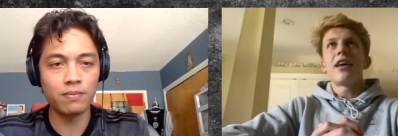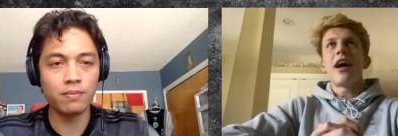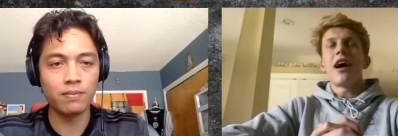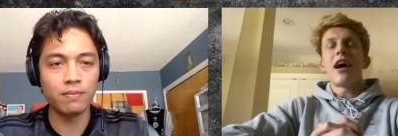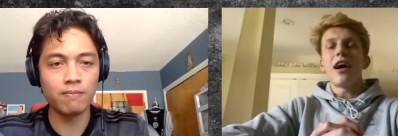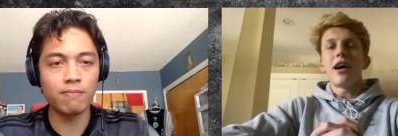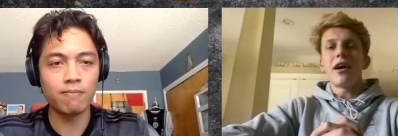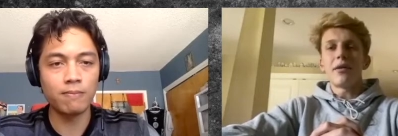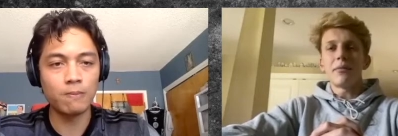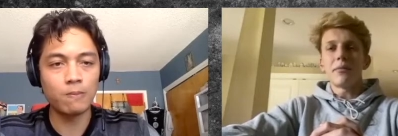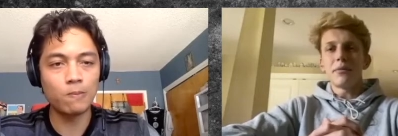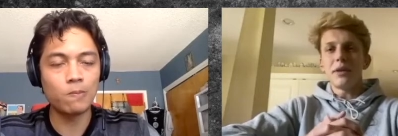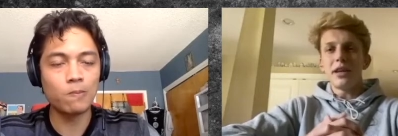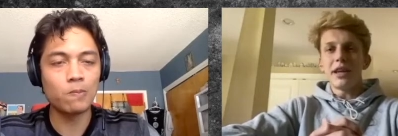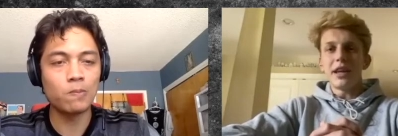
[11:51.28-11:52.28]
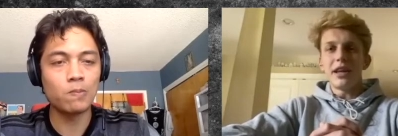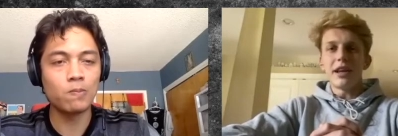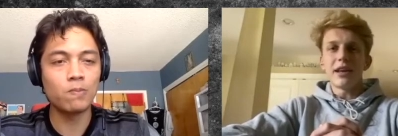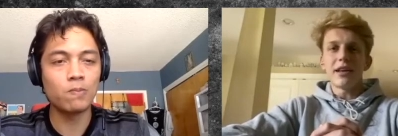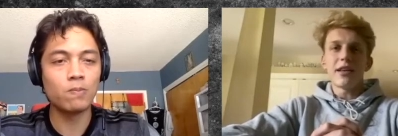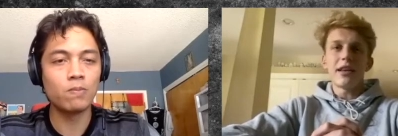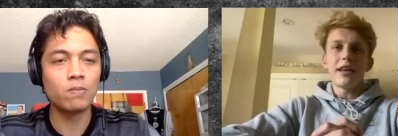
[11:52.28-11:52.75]
Speaker 1: um, eat
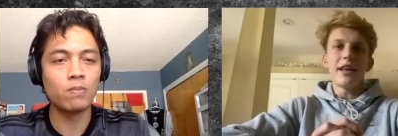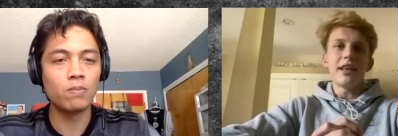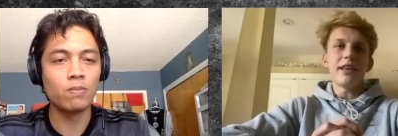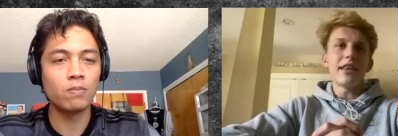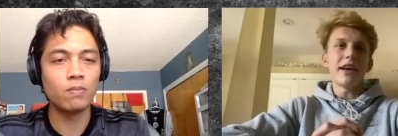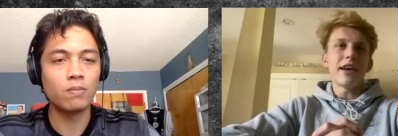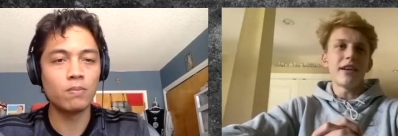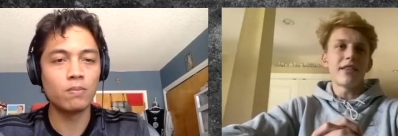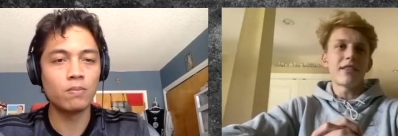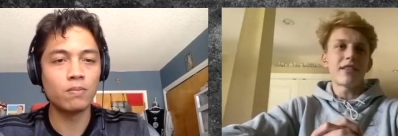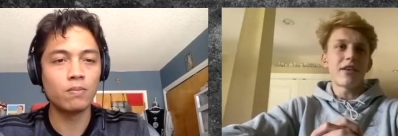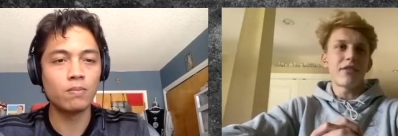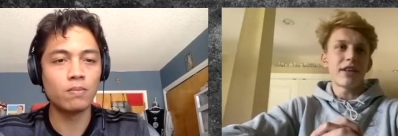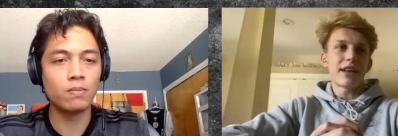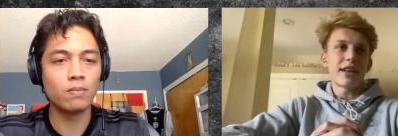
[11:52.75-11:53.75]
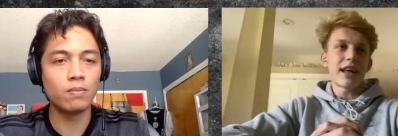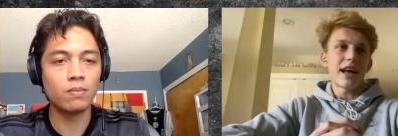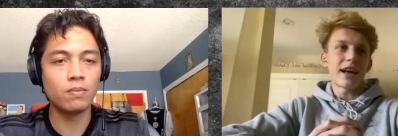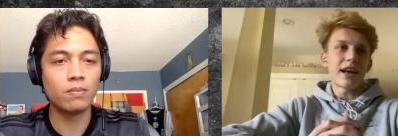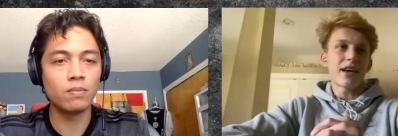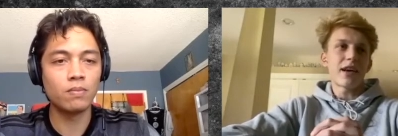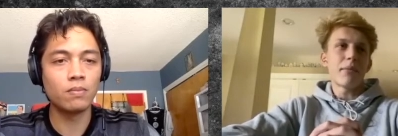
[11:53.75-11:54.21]
eat there and stuff like
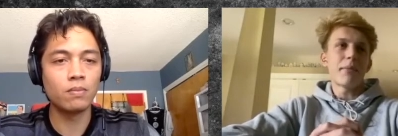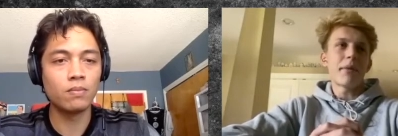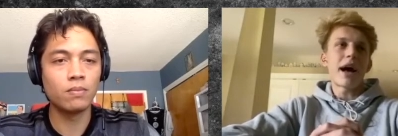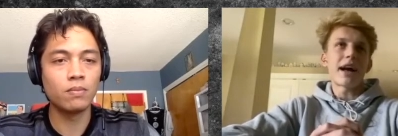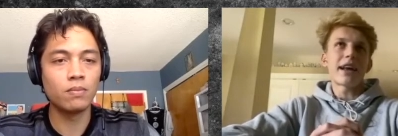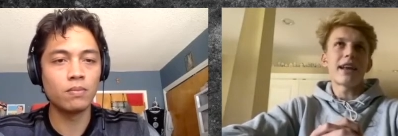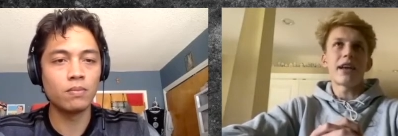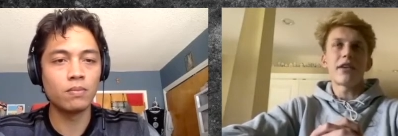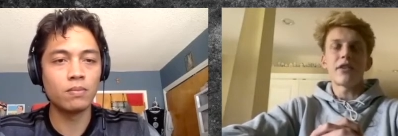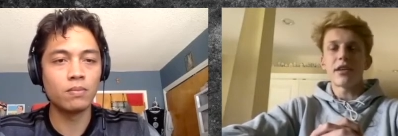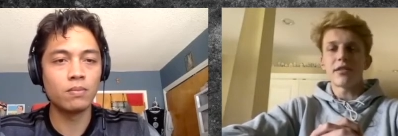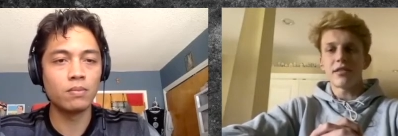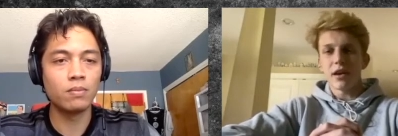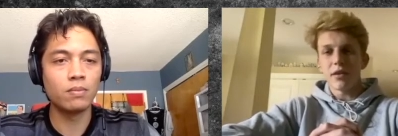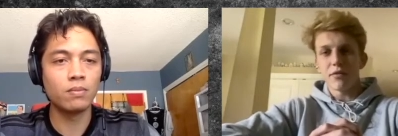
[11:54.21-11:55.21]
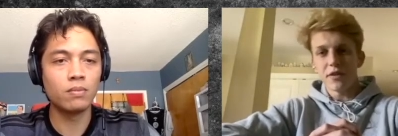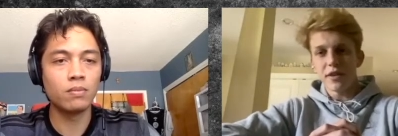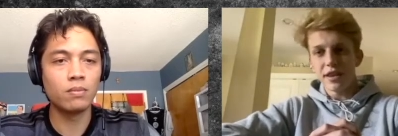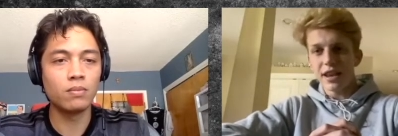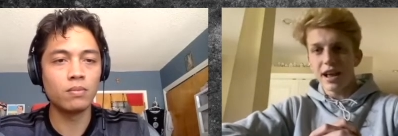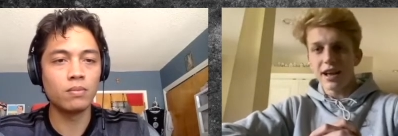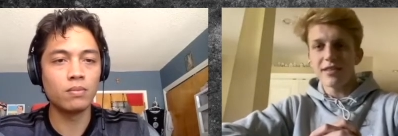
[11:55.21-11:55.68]
that. Come back and I'd rest up for
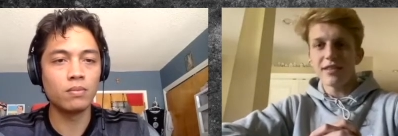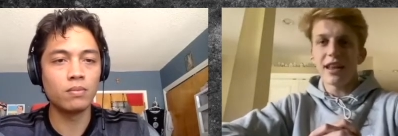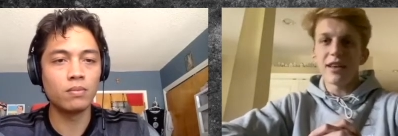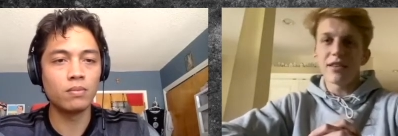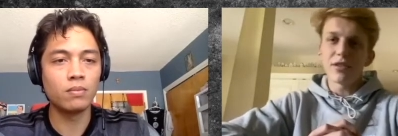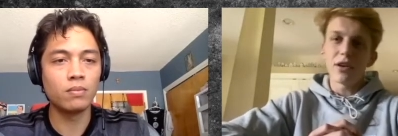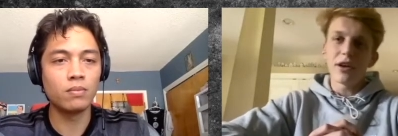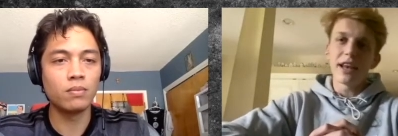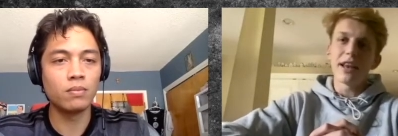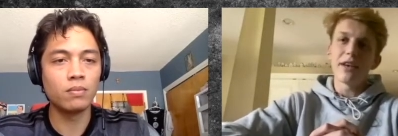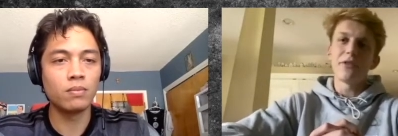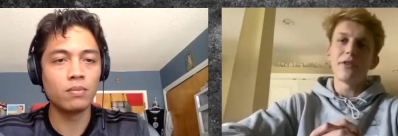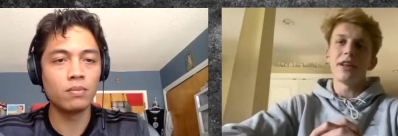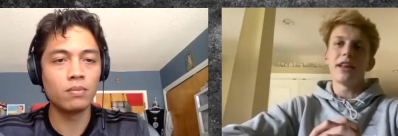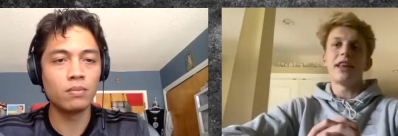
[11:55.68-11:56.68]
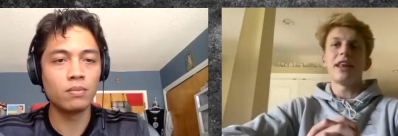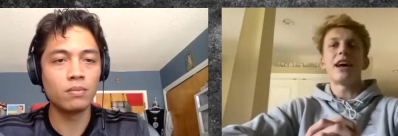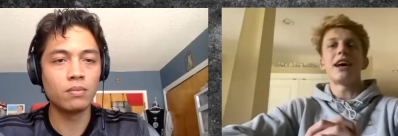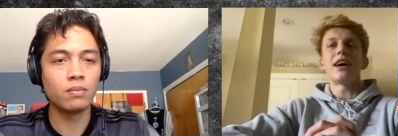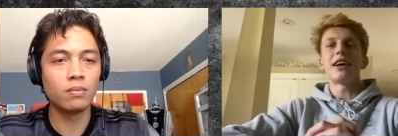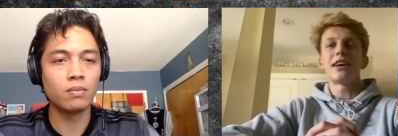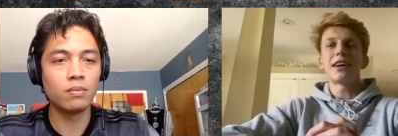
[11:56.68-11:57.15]
the next day, so I didn't really
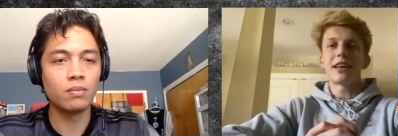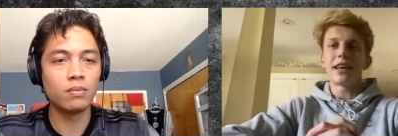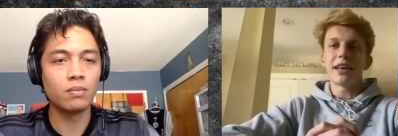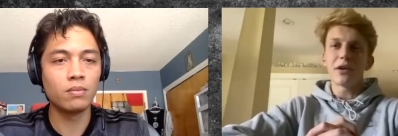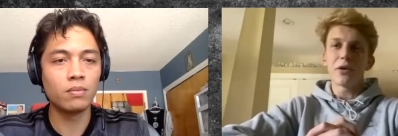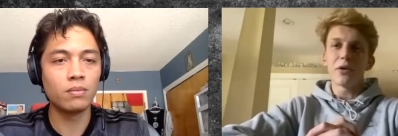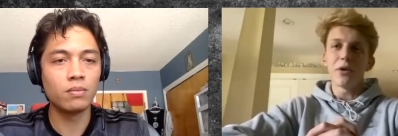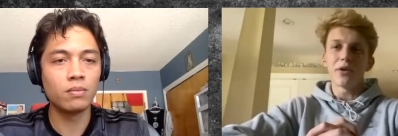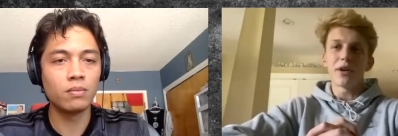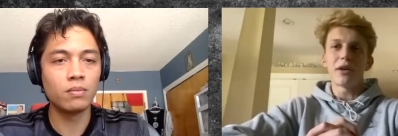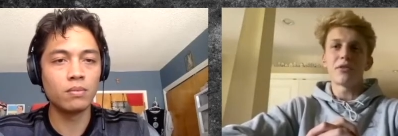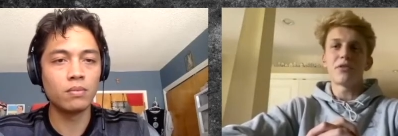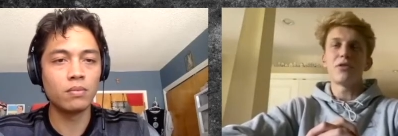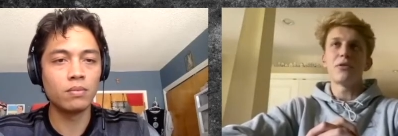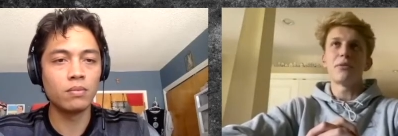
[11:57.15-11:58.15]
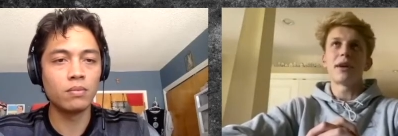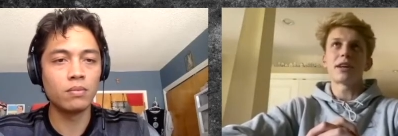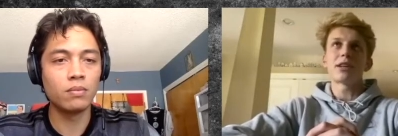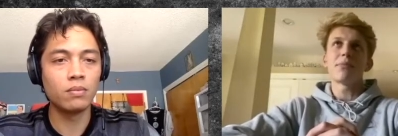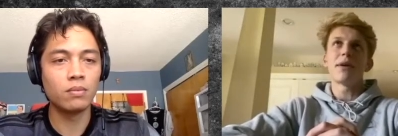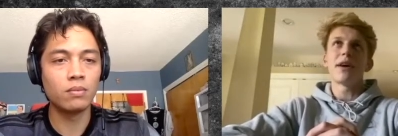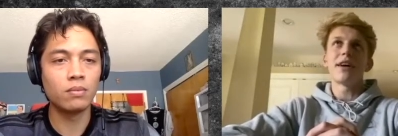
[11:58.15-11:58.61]
uh, get to go around too
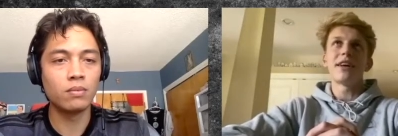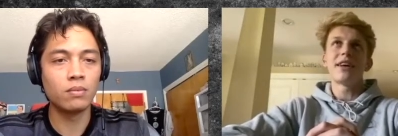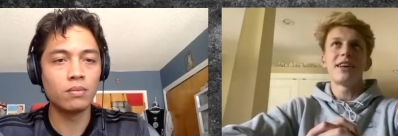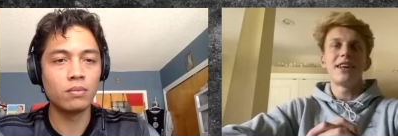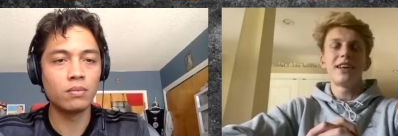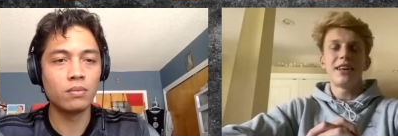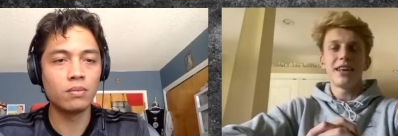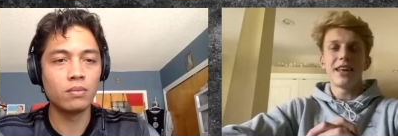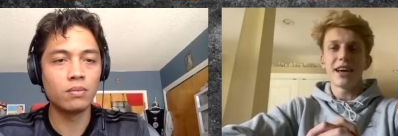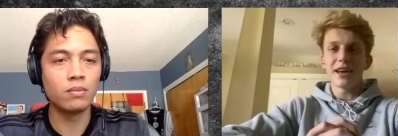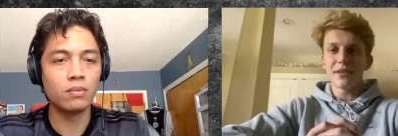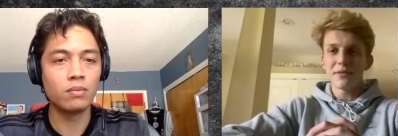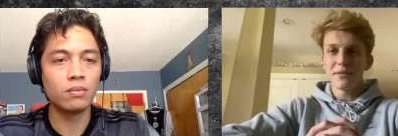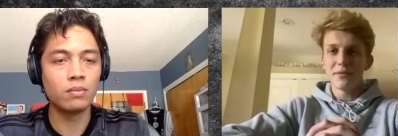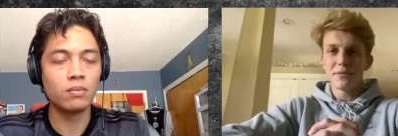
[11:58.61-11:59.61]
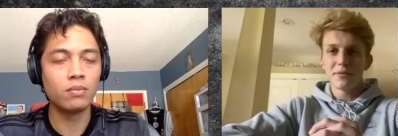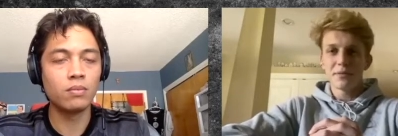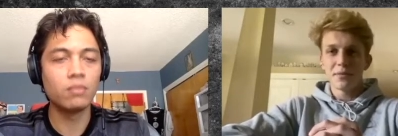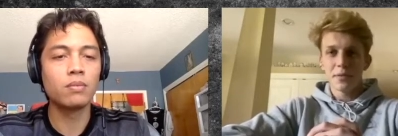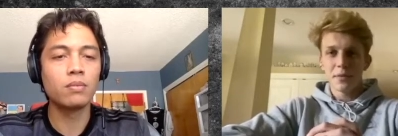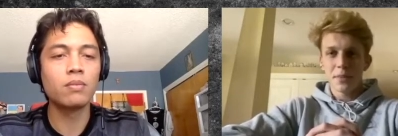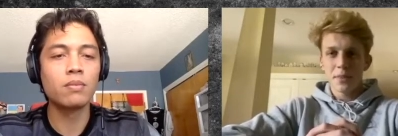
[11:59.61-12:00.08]
much. But yeah.
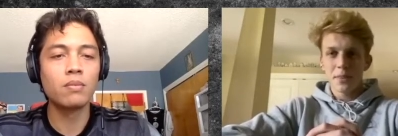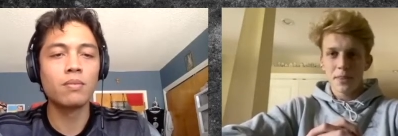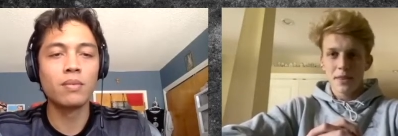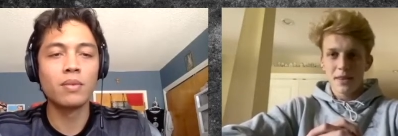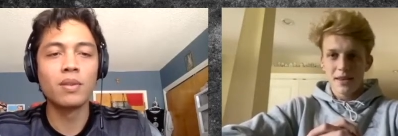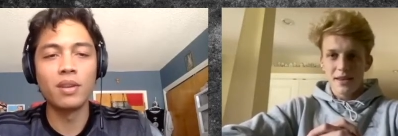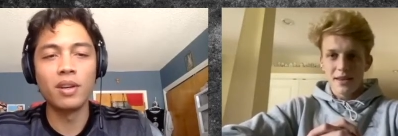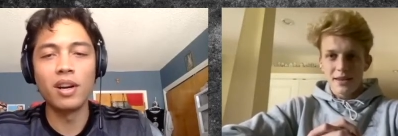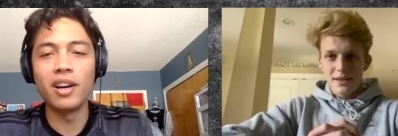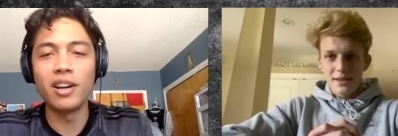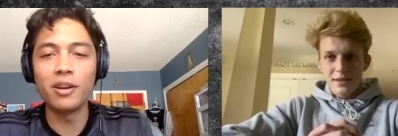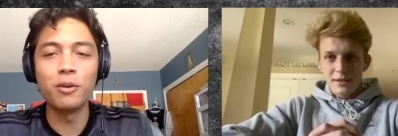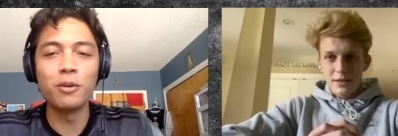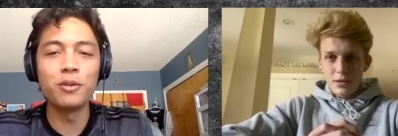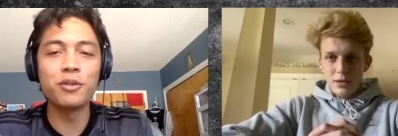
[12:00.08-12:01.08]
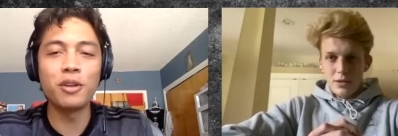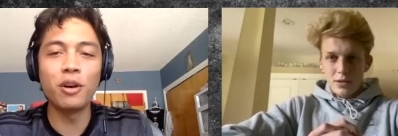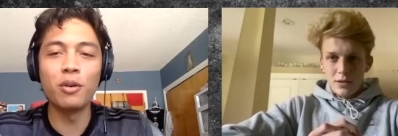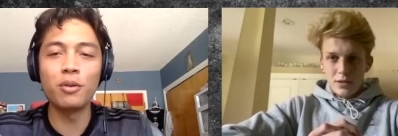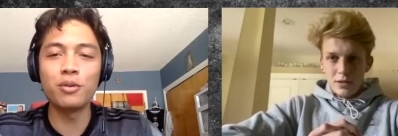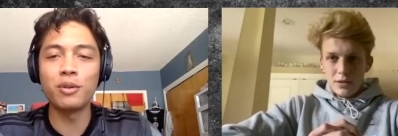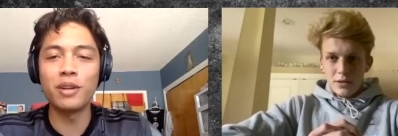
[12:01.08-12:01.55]
Speaker 2: All right, cool.
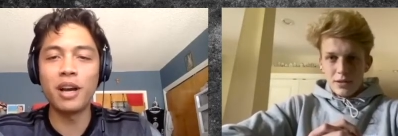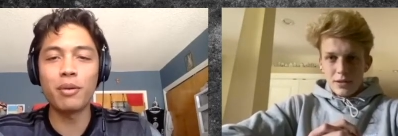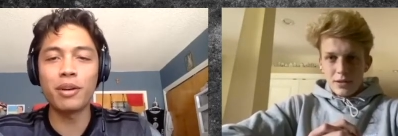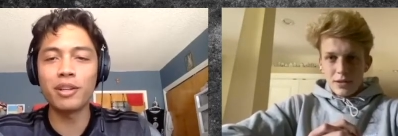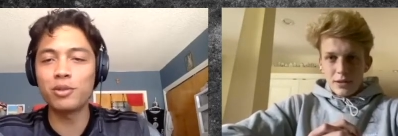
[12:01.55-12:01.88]
So so now we're going